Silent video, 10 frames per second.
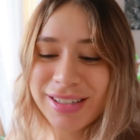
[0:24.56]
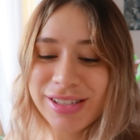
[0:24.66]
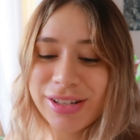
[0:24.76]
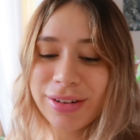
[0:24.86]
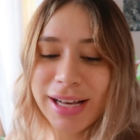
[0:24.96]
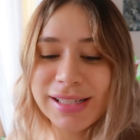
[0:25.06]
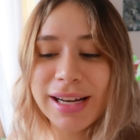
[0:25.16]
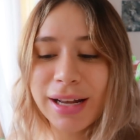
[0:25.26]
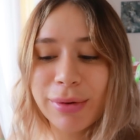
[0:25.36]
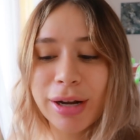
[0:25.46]
So last
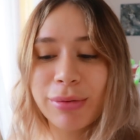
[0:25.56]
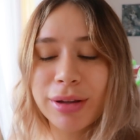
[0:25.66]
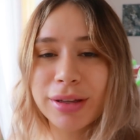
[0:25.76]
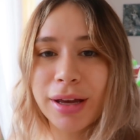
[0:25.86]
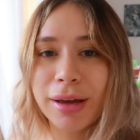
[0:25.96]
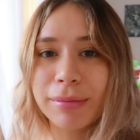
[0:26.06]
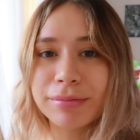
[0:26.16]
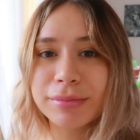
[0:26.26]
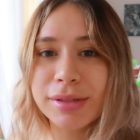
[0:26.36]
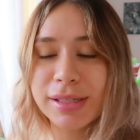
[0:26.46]
night I went out with
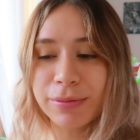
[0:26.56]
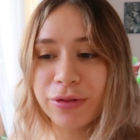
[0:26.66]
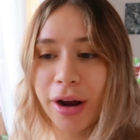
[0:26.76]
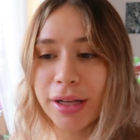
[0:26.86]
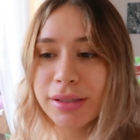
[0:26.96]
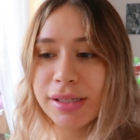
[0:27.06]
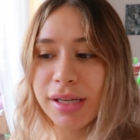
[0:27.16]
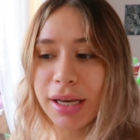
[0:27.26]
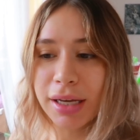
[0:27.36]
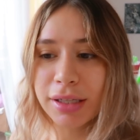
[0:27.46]
some
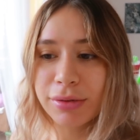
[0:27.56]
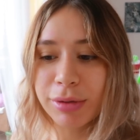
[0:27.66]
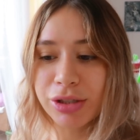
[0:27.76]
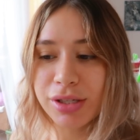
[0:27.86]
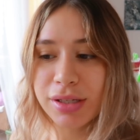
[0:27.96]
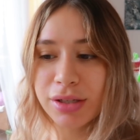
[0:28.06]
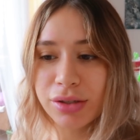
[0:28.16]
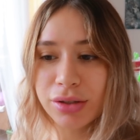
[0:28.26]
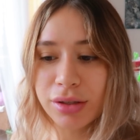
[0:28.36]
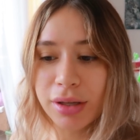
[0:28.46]
friends and we just,
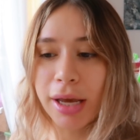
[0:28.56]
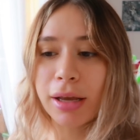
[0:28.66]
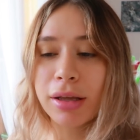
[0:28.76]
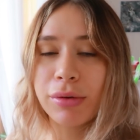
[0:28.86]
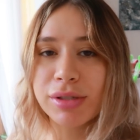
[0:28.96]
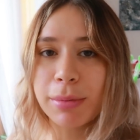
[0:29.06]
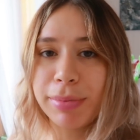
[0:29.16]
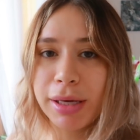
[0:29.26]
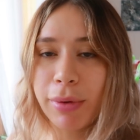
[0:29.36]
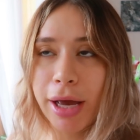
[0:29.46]
like, it was a
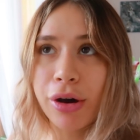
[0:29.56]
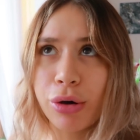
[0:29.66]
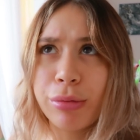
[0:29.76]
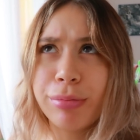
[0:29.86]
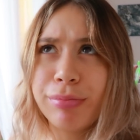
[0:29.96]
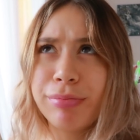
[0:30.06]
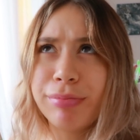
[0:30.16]
BYOB